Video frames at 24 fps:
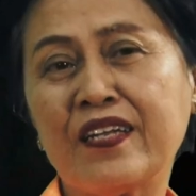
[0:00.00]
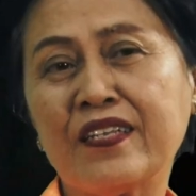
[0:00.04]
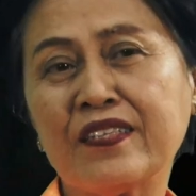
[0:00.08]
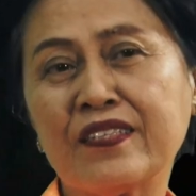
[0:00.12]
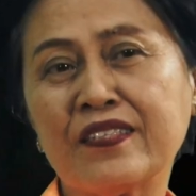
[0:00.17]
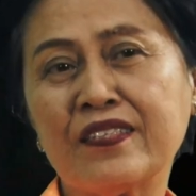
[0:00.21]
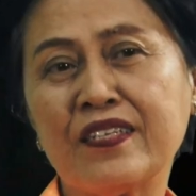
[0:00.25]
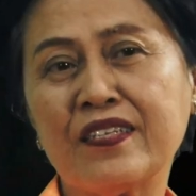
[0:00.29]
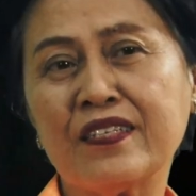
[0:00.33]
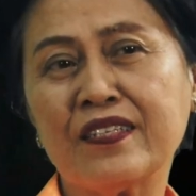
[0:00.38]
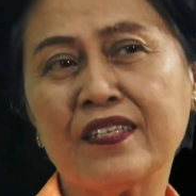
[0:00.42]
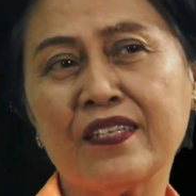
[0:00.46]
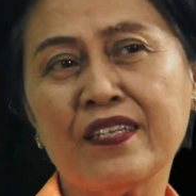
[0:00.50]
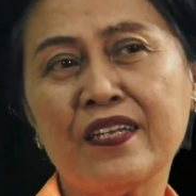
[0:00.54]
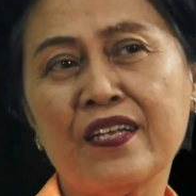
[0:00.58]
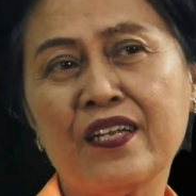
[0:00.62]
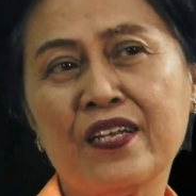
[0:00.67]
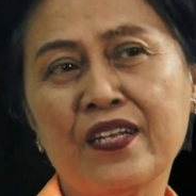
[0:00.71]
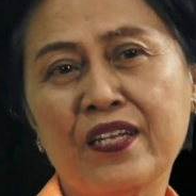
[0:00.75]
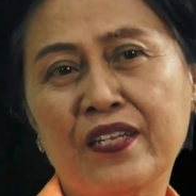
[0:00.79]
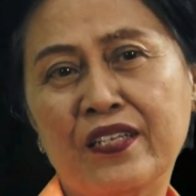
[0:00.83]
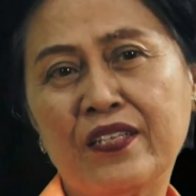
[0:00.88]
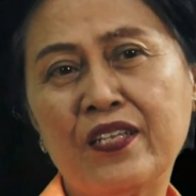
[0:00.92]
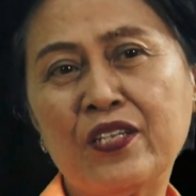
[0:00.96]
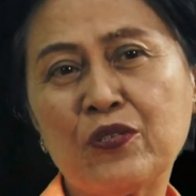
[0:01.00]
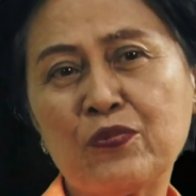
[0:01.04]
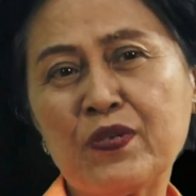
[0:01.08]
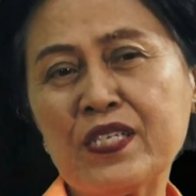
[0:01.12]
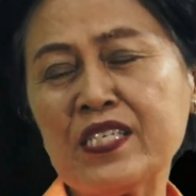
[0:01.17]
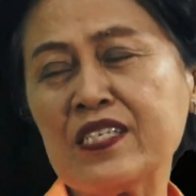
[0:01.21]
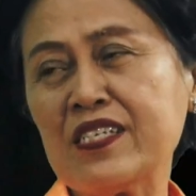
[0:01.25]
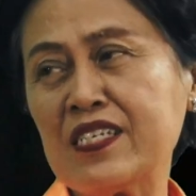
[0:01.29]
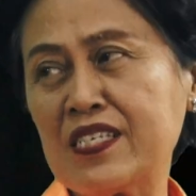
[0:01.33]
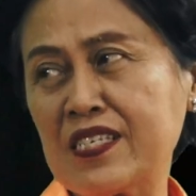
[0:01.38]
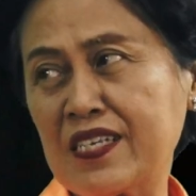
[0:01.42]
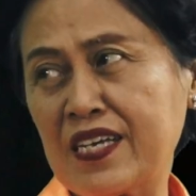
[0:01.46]
and then it
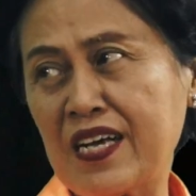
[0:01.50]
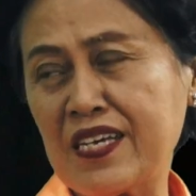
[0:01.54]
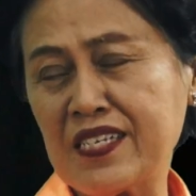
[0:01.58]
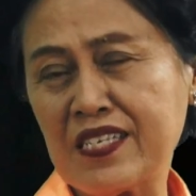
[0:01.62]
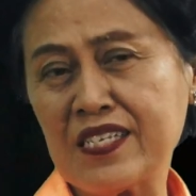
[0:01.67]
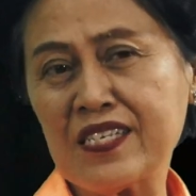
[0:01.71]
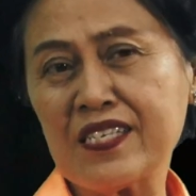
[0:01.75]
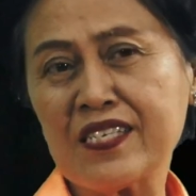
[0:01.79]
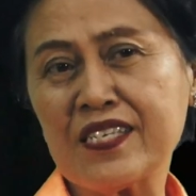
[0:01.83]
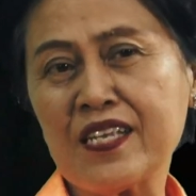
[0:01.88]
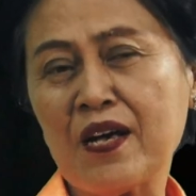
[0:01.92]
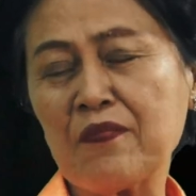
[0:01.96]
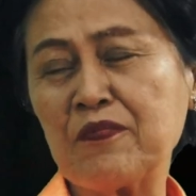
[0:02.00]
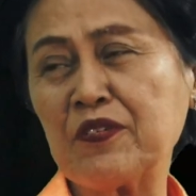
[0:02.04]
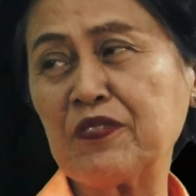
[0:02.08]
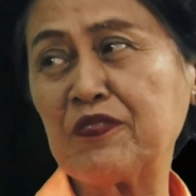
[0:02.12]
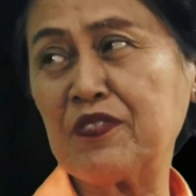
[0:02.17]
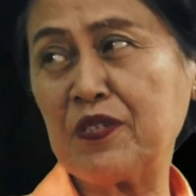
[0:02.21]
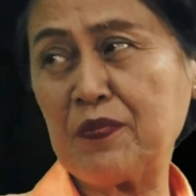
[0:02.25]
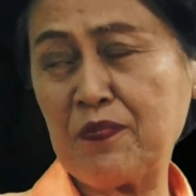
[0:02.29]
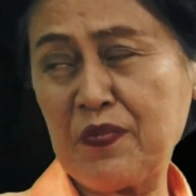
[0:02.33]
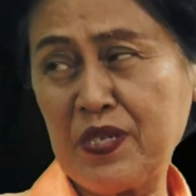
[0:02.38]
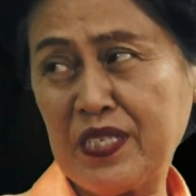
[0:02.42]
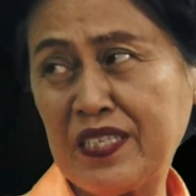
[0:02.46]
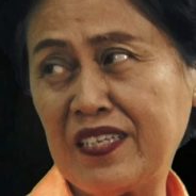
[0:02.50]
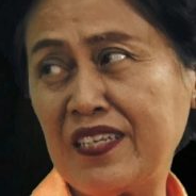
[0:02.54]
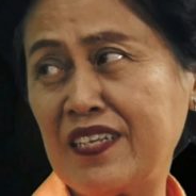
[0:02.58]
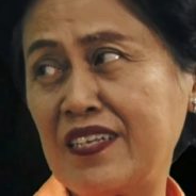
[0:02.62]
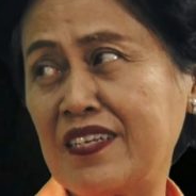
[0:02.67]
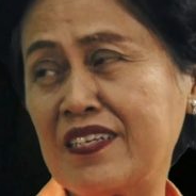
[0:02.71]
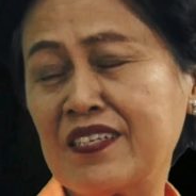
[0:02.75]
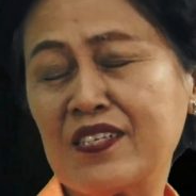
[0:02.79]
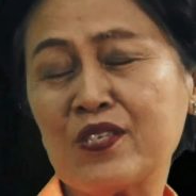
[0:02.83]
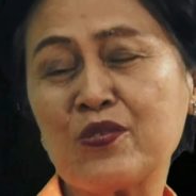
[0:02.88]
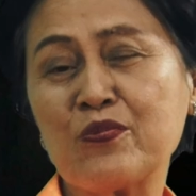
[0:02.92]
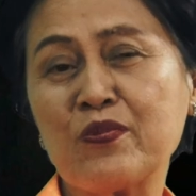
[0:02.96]
was discussed in some of the
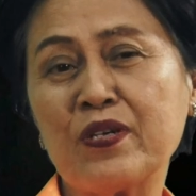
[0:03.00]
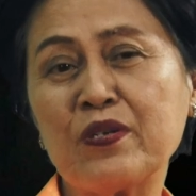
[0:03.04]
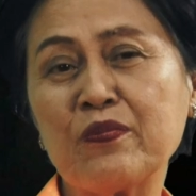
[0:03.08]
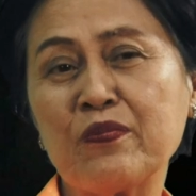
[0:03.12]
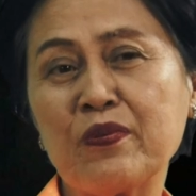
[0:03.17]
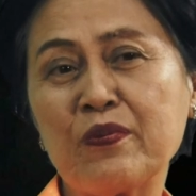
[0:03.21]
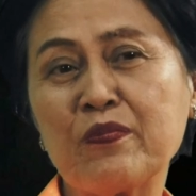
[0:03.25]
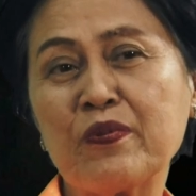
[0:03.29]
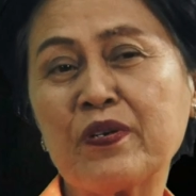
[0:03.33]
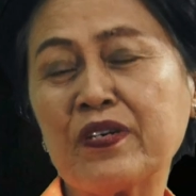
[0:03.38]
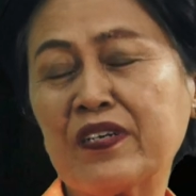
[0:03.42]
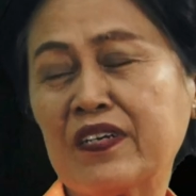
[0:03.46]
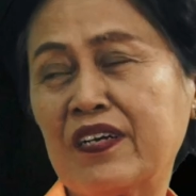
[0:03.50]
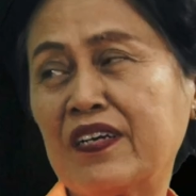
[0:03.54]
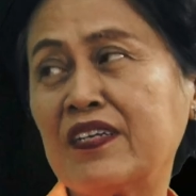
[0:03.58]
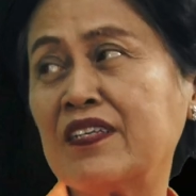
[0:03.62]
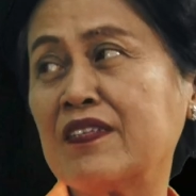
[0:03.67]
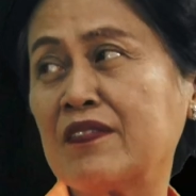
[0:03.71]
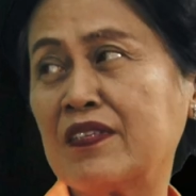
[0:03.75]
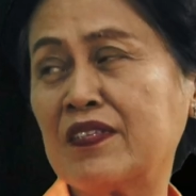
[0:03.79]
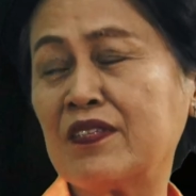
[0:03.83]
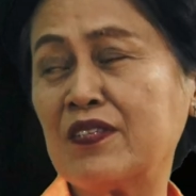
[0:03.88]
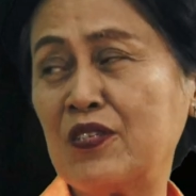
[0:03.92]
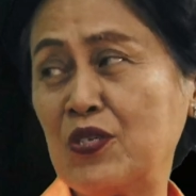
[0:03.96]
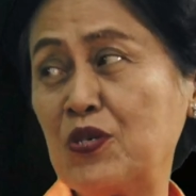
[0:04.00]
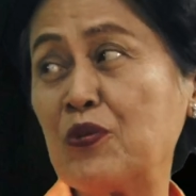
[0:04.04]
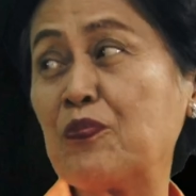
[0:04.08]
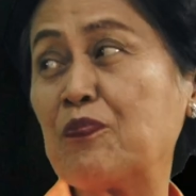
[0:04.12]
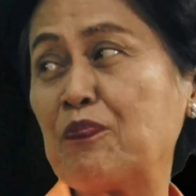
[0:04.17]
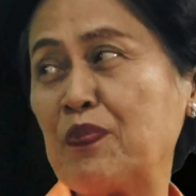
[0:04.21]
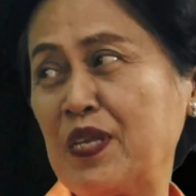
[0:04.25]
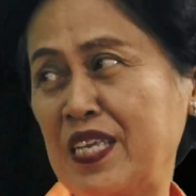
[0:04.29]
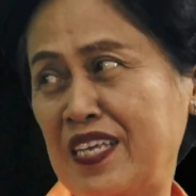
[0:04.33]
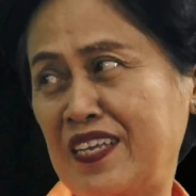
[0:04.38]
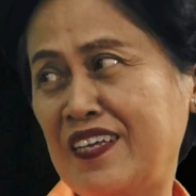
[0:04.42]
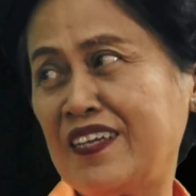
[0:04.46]
meetings when we were in UP
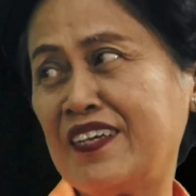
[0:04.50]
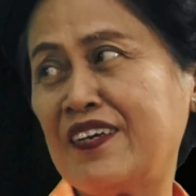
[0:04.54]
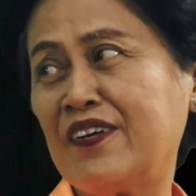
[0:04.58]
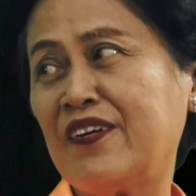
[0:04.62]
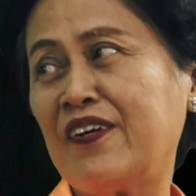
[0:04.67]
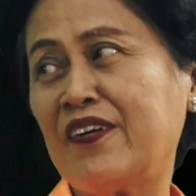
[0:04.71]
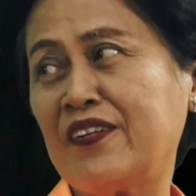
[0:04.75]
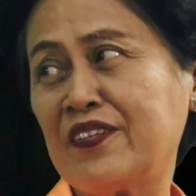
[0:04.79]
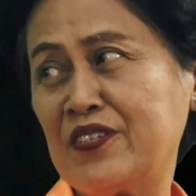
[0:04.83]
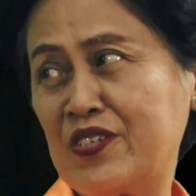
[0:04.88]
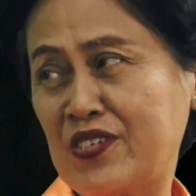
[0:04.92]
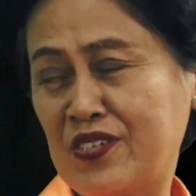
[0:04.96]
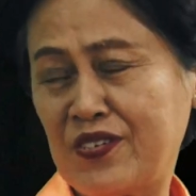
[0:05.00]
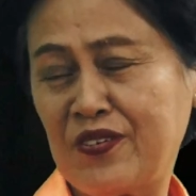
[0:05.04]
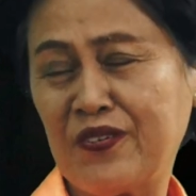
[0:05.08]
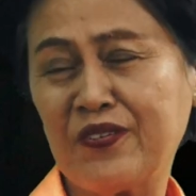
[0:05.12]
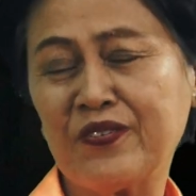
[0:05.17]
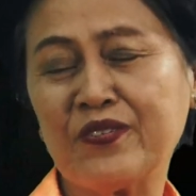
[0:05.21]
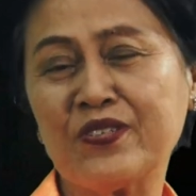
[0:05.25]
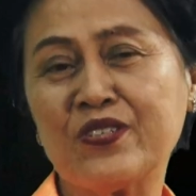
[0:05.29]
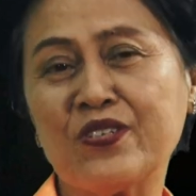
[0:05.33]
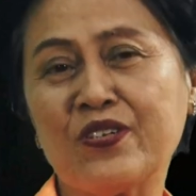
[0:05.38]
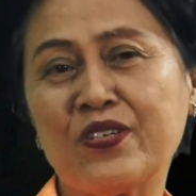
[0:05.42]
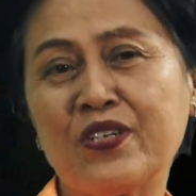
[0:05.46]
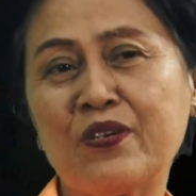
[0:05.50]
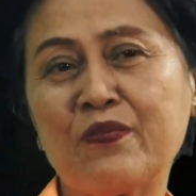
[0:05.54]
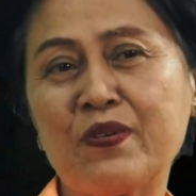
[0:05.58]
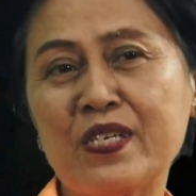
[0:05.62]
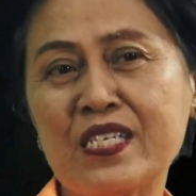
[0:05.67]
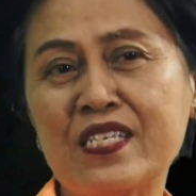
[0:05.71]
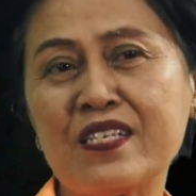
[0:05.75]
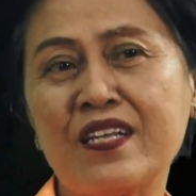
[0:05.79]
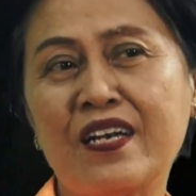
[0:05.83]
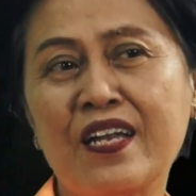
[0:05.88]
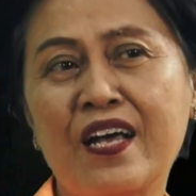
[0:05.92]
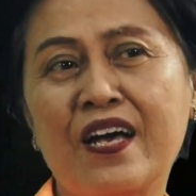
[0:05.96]
also. So there
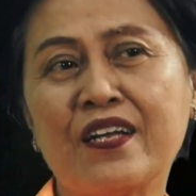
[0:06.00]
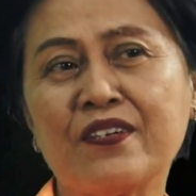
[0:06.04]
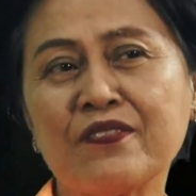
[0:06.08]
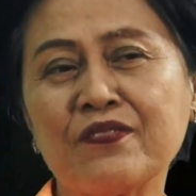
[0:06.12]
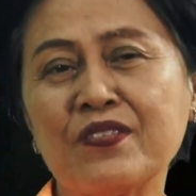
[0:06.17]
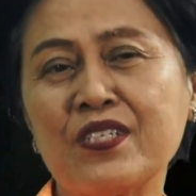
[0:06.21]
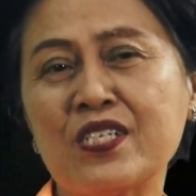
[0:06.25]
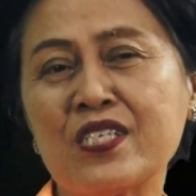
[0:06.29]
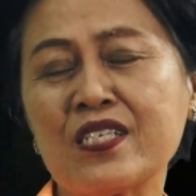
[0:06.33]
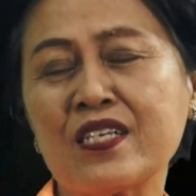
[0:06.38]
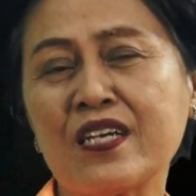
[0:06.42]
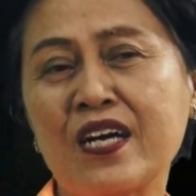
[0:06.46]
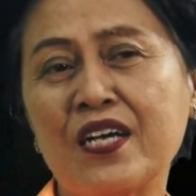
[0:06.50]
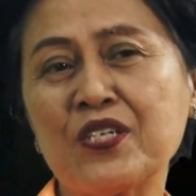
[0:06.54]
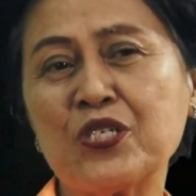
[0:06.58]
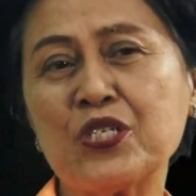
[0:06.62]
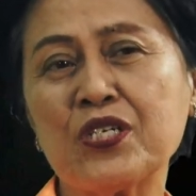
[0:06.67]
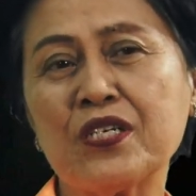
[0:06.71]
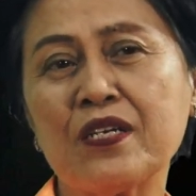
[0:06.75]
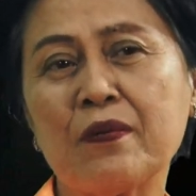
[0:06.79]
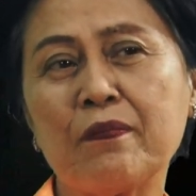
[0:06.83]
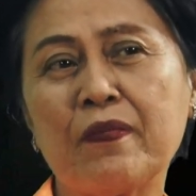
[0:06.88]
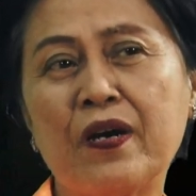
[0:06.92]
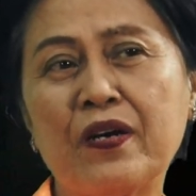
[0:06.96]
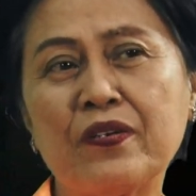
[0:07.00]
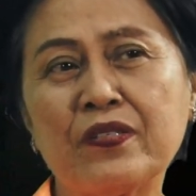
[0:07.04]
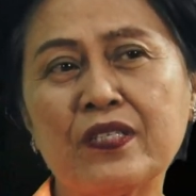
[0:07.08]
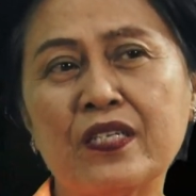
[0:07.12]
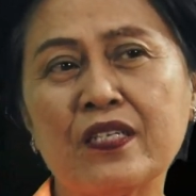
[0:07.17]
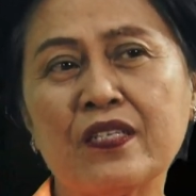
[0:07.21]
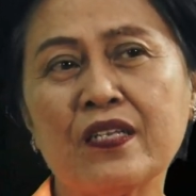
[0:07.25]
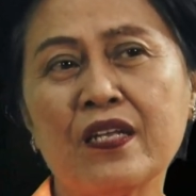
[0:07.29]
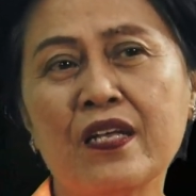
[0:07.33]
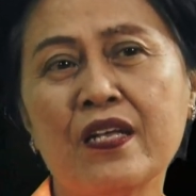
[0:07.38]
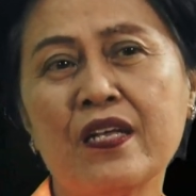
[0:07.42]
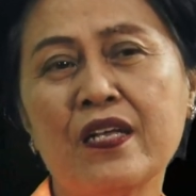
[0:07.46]
was a lot of discussion about
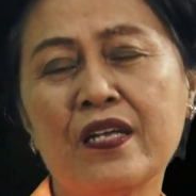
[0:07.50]
it.